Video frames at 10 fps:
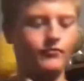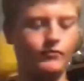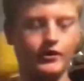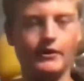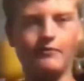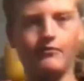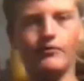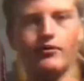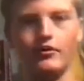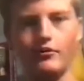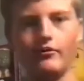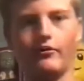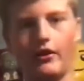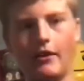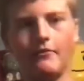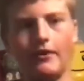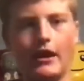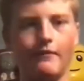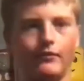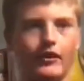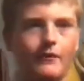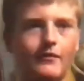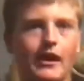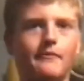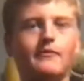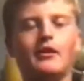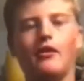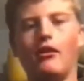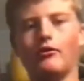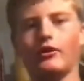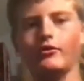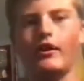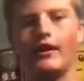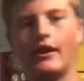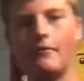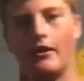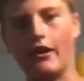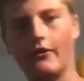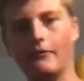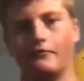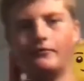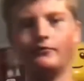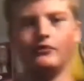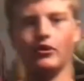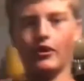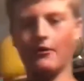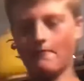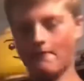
See? So it's flam tap, flam tap. We try that in a pattern. Alright?